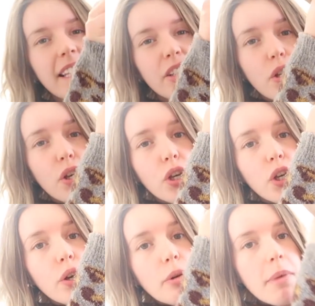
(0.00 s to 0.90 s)
It's
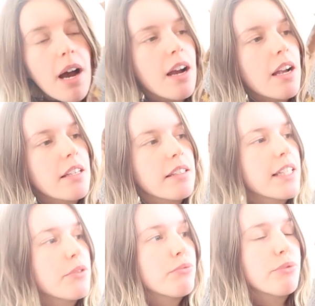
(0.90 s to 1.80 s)
humongous.
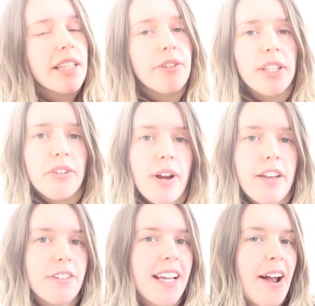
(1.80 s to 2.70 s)
It's really, really
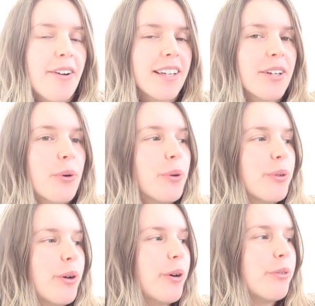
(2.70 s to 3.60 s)
great for carrying
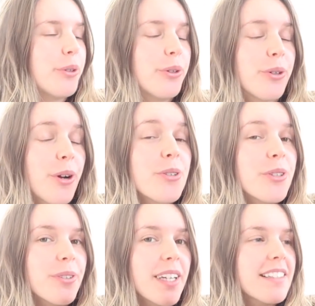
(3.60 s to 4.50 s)
all of your
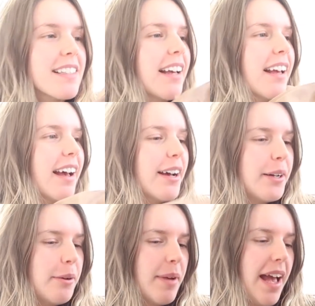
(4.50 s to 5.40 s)
groceries
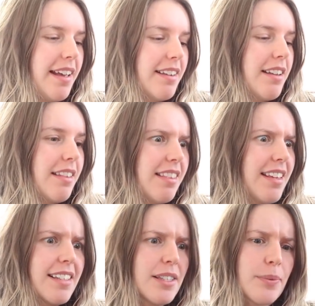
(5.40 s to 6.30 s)
and other
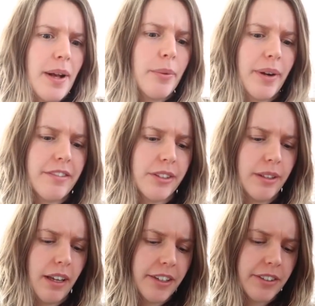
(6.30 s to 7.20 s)
things as well, whatever
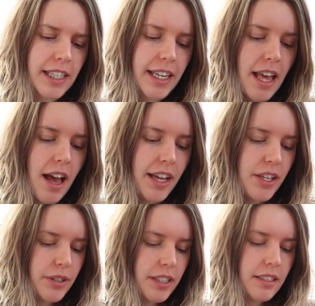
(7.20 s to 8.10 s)
you like really. I
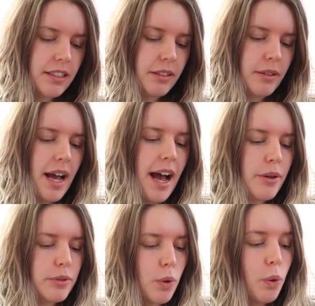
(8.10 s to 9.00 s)
use it to
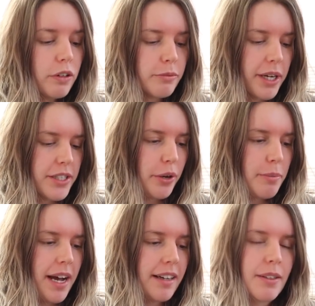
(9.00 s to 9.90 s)
house all of my
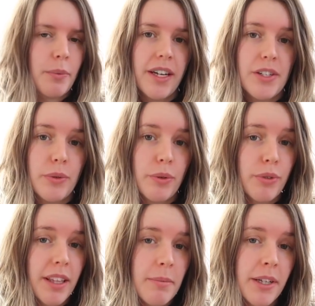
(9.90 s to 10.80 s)
tote bags, and when I do a
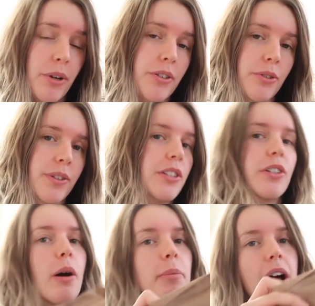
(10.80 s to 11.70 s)
really big grocery
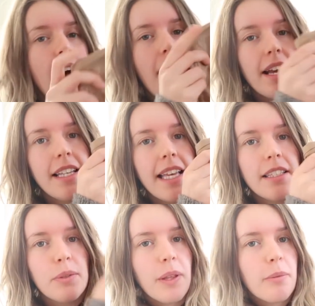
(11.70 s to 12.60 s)
shop, I take
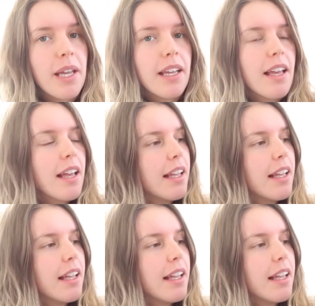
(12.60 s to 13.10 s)
this with me.